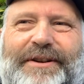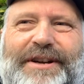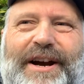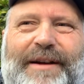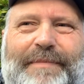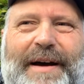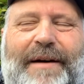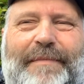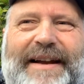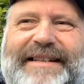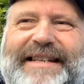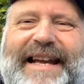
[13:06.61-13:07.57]
I'll talk about
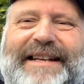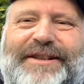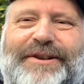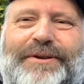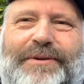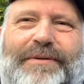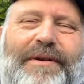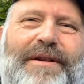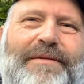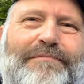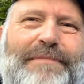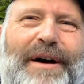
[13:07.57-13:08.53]
my day two
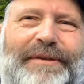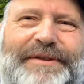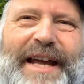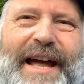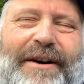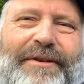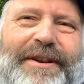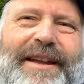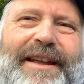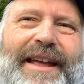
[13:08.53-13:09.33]
meltdown.